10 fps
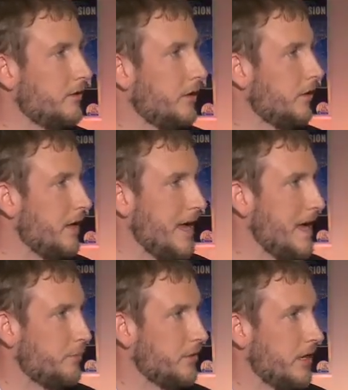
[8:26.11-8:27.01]
on an
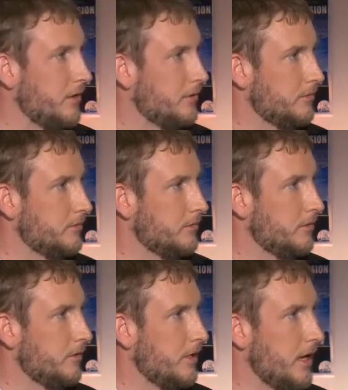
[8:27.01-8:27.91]
app now,
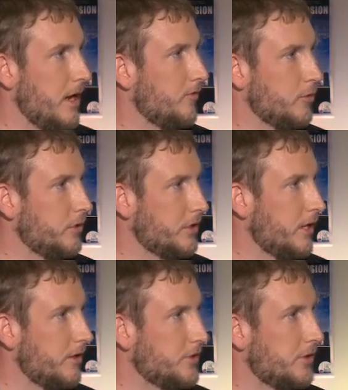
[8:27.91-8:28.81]
and everyone
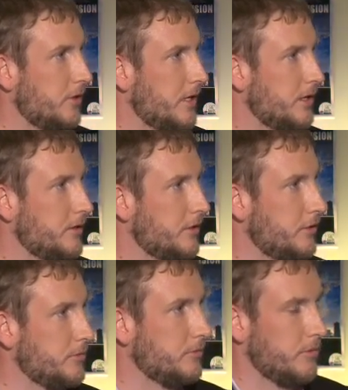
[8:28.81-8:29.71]
carries it around, and
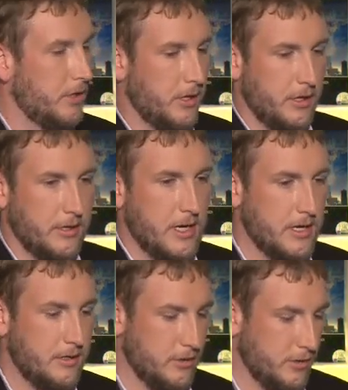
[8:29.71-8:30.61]
you need
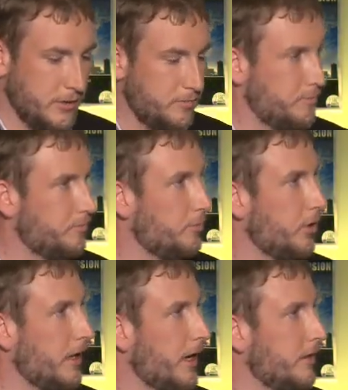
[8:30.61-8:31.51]
it, you just
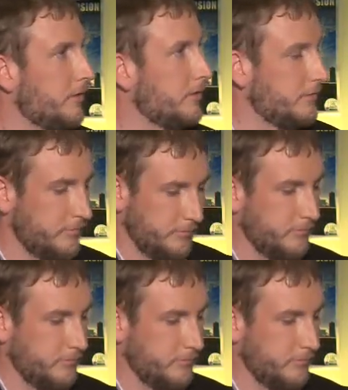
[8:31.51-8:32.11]
pull it out and